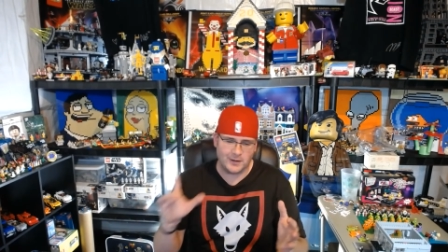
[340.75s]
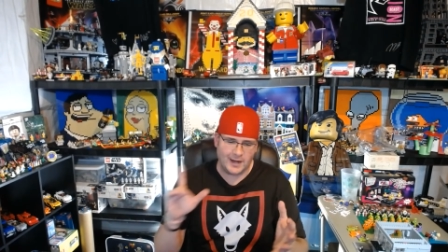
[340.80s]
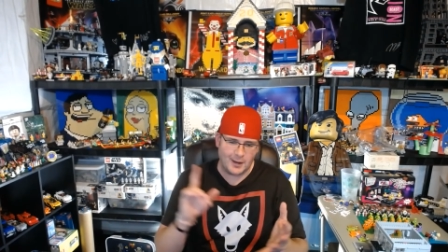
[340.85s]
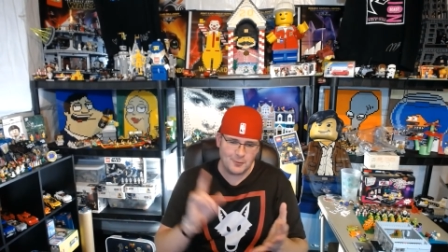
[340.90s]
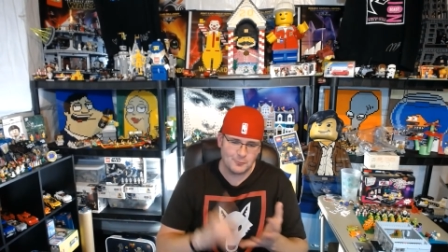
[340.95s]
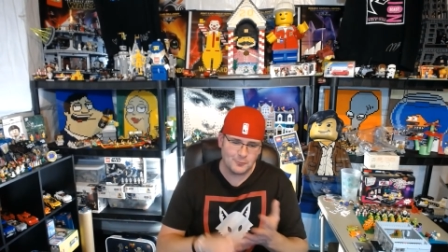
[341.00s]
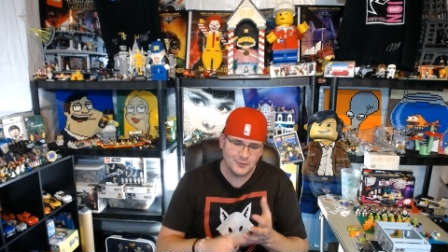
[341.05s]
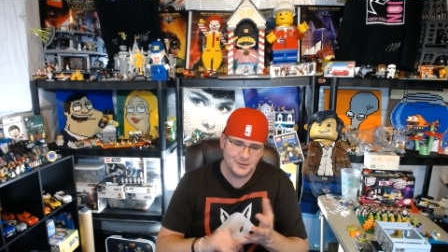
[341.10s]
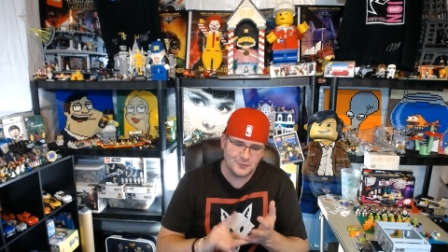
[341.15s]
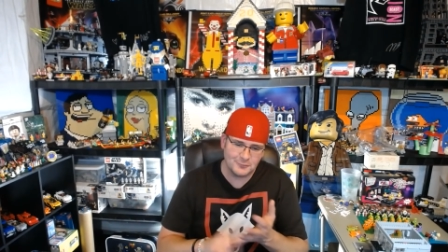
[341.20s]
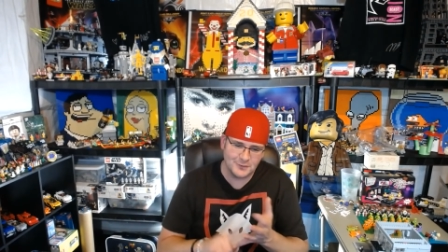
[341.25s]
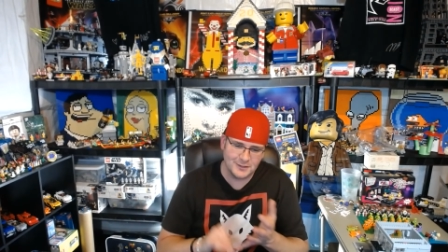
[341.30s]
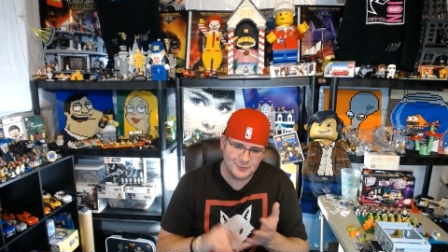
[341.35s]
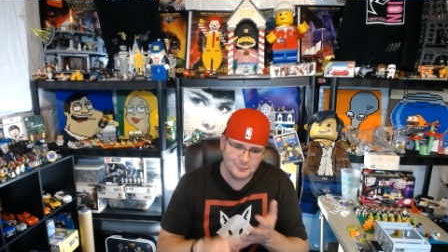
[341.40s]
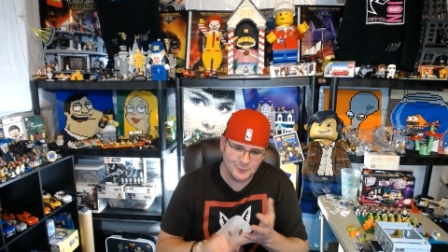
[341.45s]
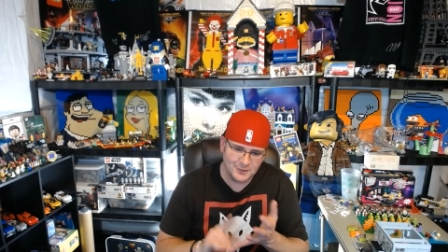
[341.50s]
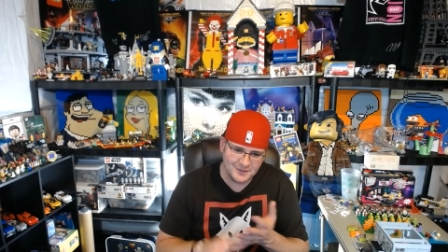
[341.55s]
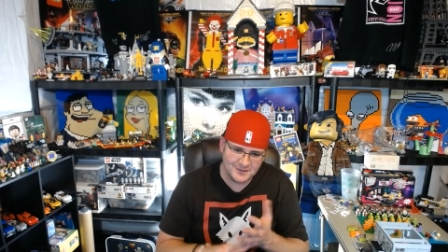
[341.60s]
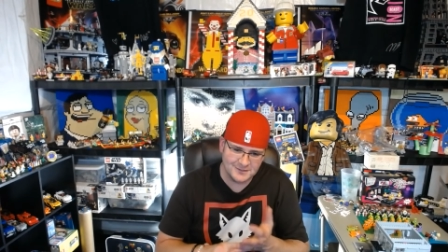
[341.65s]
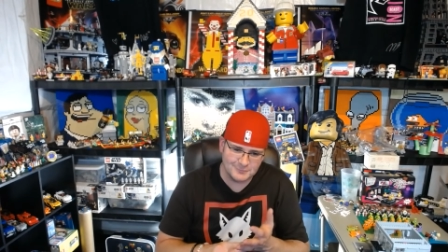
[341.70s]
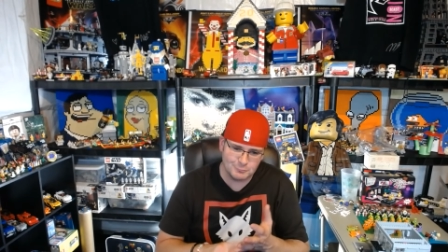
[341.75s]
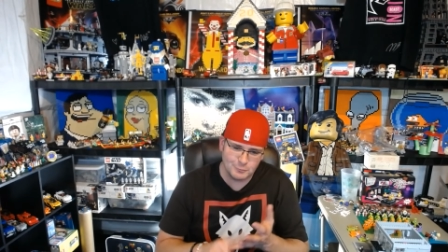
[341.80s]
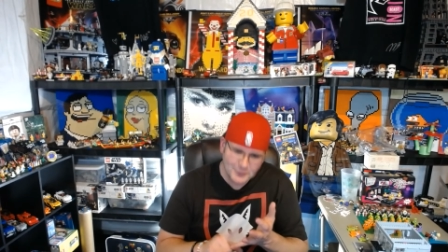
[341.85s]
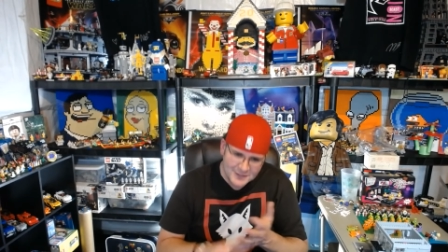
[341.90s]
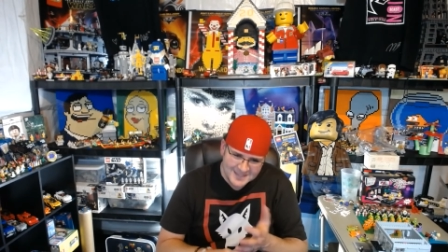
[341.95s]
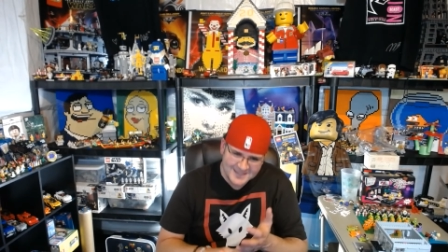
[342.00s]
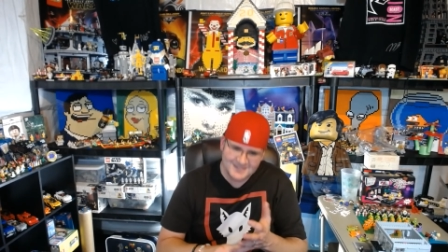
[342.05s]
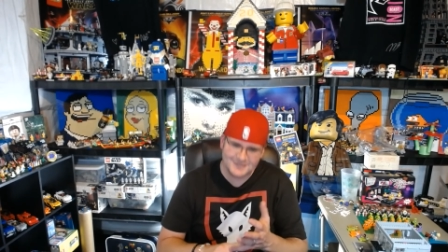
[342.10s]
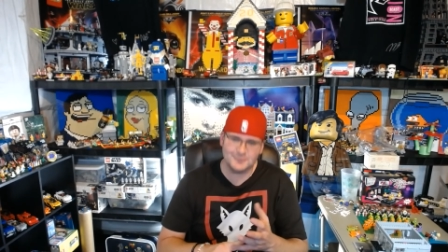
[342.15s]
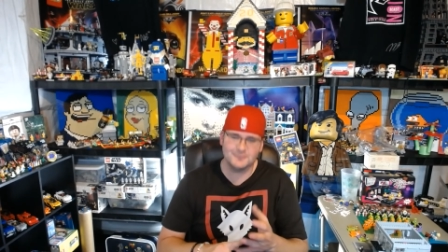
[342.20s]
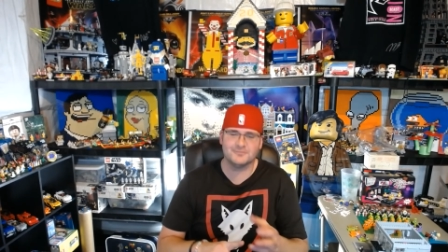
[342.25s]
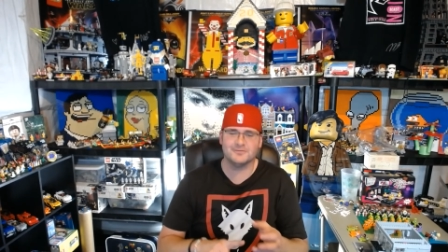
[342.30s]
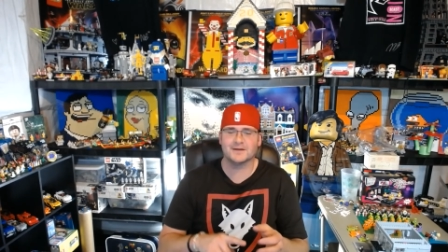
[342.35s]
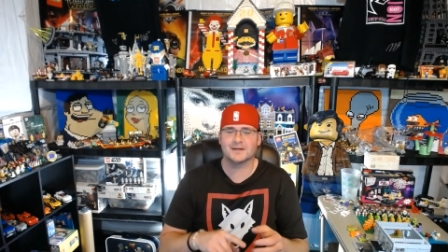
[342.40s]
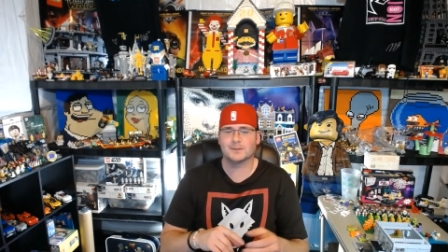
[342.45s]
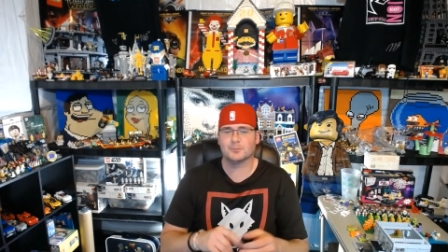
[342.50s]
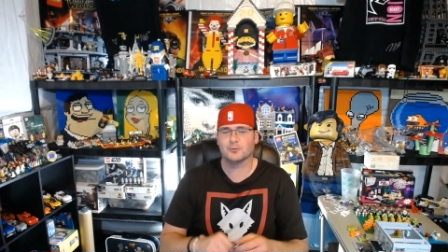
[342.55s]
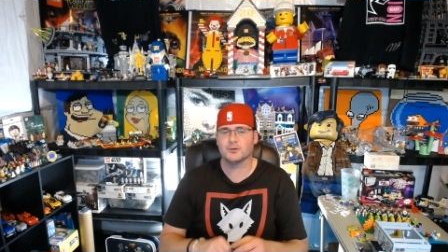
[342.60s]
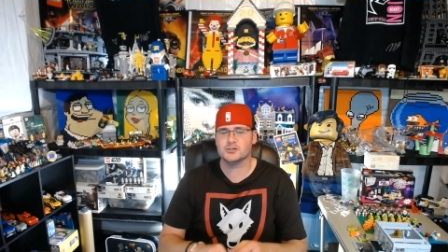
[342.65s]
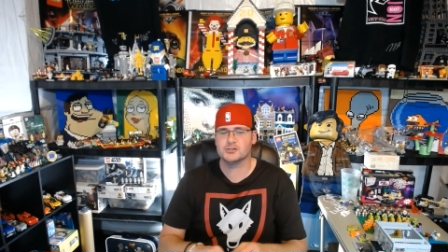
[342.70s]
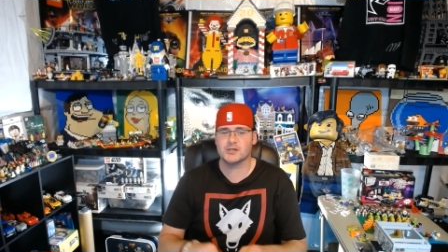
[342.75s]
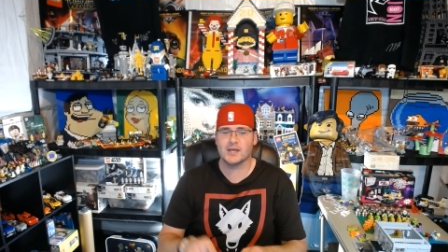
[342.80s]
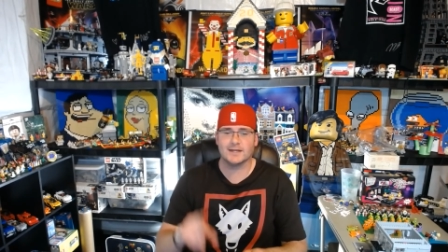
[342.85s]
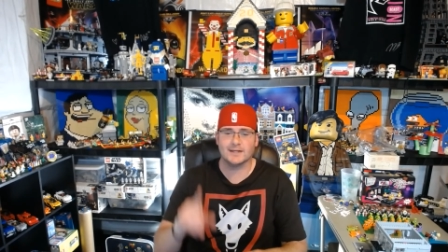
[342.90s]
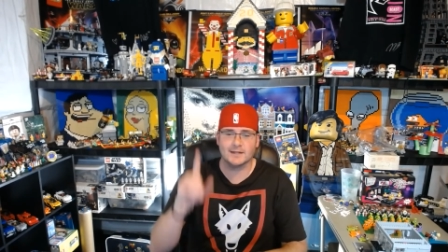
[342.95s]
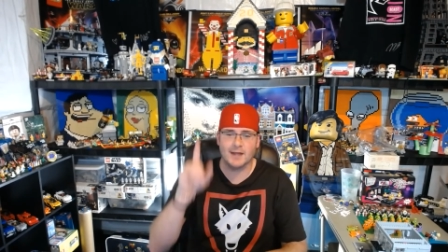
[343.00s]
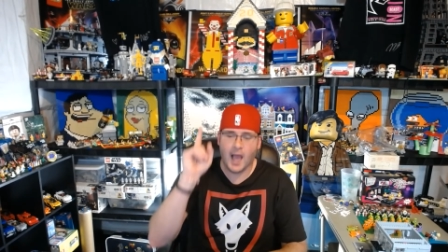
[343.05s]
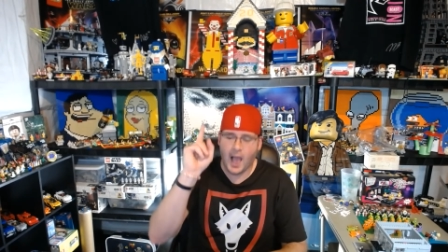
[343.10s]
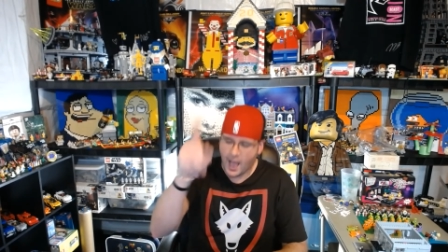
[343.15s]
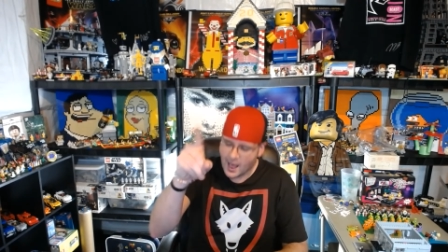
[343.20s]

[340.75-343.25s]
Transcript: I really, really, really, really do freaking appreciate it.